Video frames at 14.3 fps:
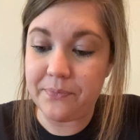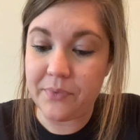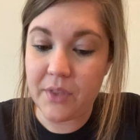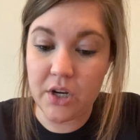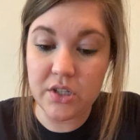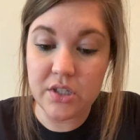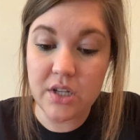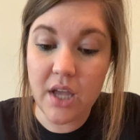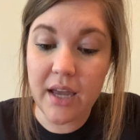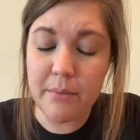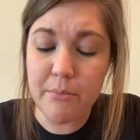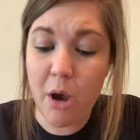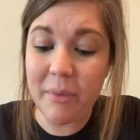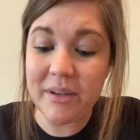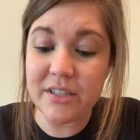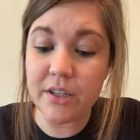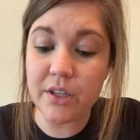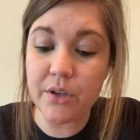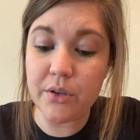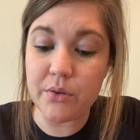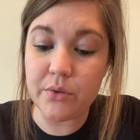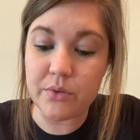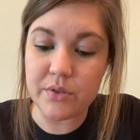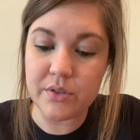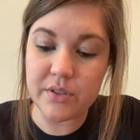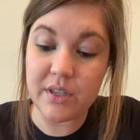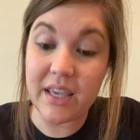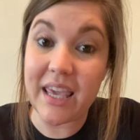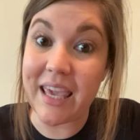There's not a moment to
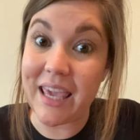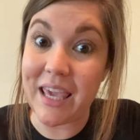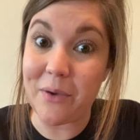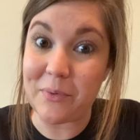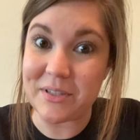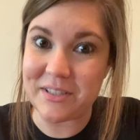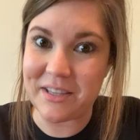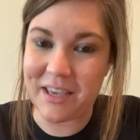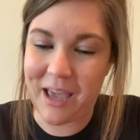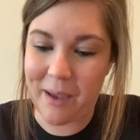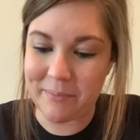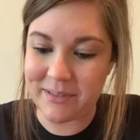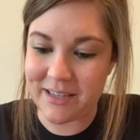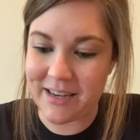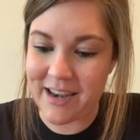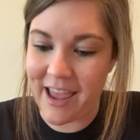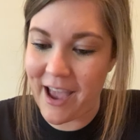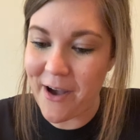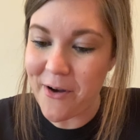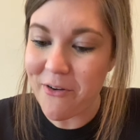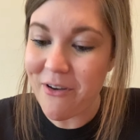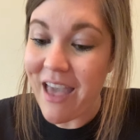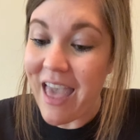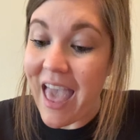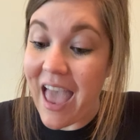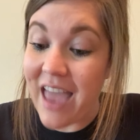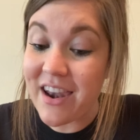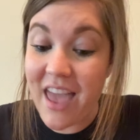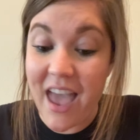lose. He was the captain now,
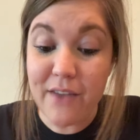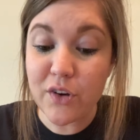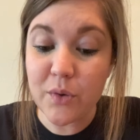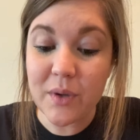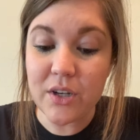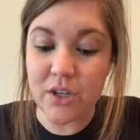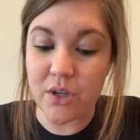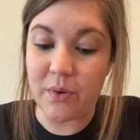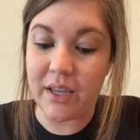and everyone knew